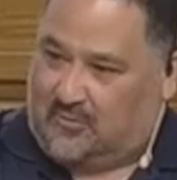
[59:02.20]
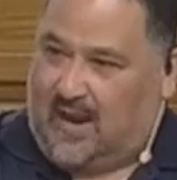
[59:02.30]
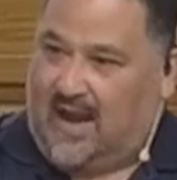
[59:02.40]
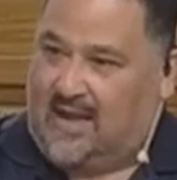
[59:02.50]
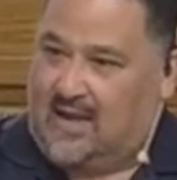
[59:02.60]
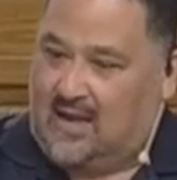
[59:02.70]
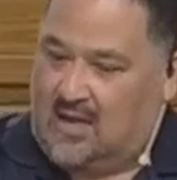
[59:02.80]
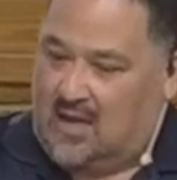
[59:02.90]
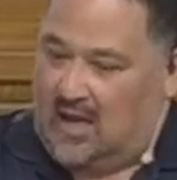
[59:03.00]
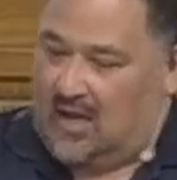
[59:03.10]
right.
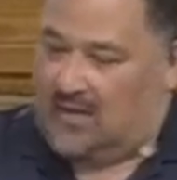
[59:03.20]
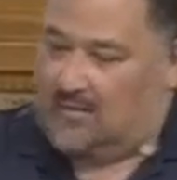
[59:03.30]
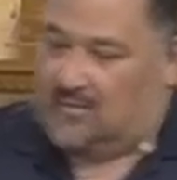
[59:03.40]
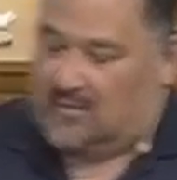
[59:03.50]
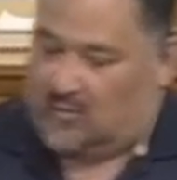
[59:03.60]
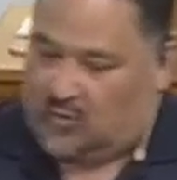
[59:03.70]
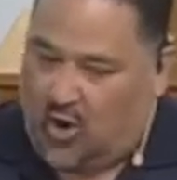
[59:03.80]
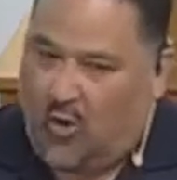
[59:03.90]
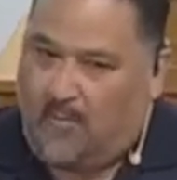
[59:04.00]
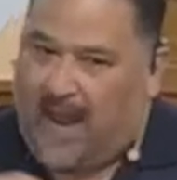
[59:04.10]

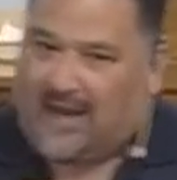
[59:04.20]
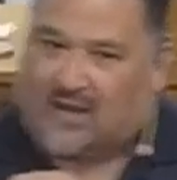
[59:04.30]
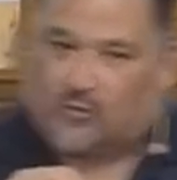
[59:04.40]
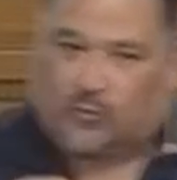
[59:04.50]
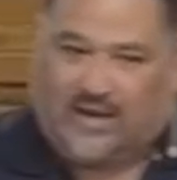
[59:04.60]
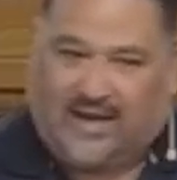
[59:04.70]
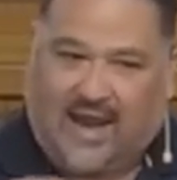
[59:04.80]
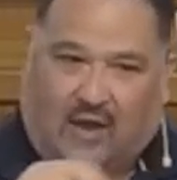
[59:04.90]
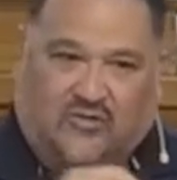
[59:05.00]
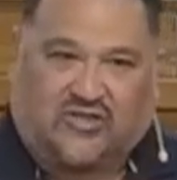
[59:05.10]
Go back and read
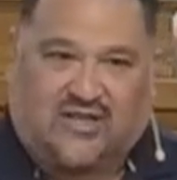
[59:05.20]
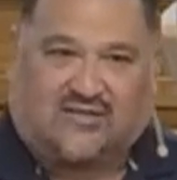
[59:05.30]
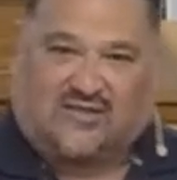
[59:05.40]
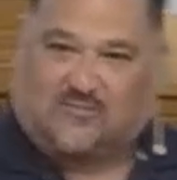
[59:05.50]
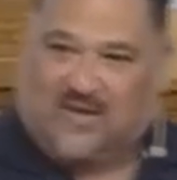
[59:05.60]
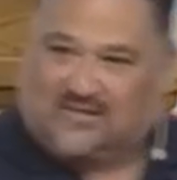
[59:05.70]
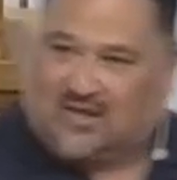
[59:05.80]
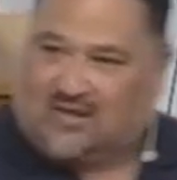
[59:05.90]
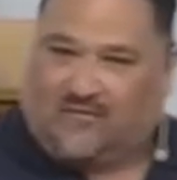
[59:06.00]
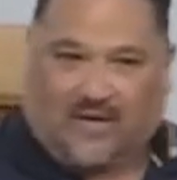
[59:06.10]
how Jesus speaks to
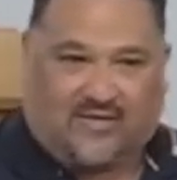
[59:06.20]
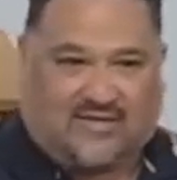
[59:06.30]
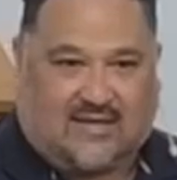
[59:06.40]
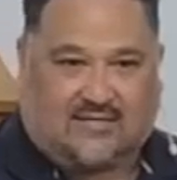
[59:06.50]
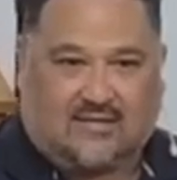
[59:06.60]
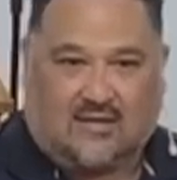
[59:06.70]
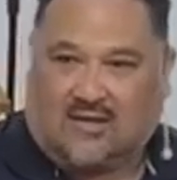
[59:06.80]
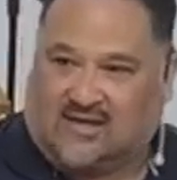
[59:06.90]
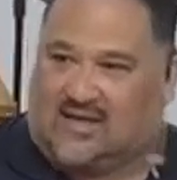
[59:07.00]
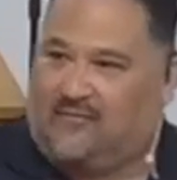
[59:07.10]
the Pharisees.
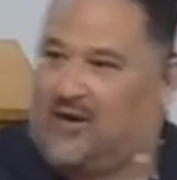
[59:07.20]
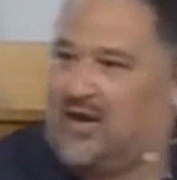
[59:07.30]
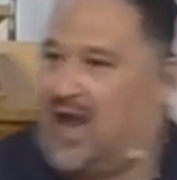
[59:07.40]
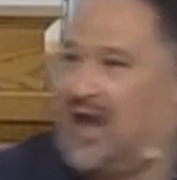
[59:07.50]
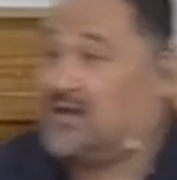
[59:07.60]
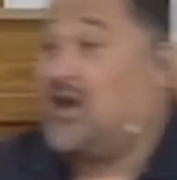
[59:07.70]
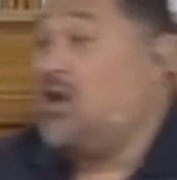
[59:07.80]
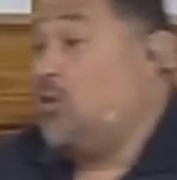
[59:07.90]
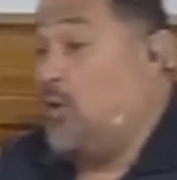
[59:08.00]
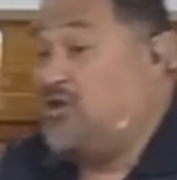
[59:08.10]
He's not very kind.
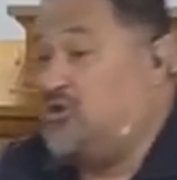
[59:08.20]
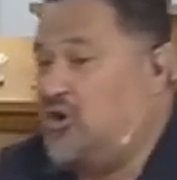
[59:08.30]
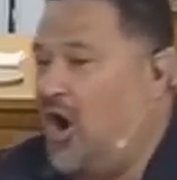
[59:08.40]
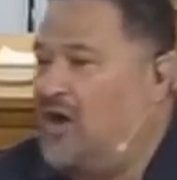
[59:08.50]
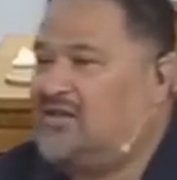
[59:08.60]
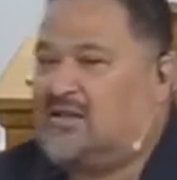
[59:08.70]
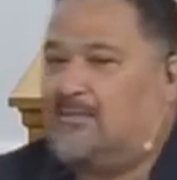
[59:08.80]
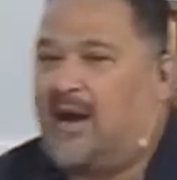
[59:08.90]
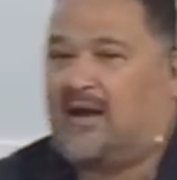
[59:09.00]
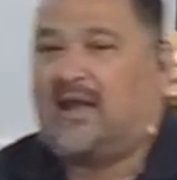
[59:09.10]
When you call
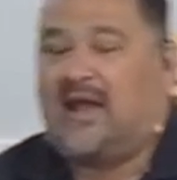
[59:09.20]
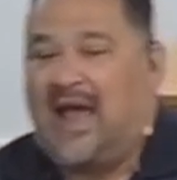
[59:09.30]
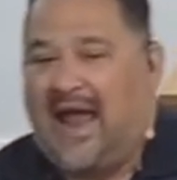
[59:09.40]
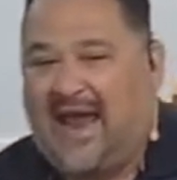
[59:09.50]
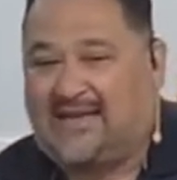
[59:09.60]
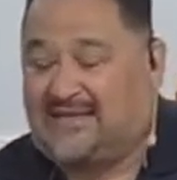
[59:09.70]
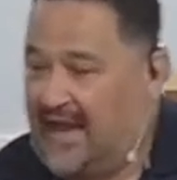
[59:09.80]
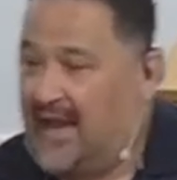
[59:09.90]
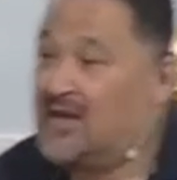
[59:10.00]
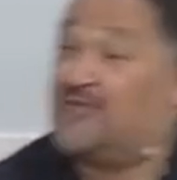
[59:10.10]
somebody a den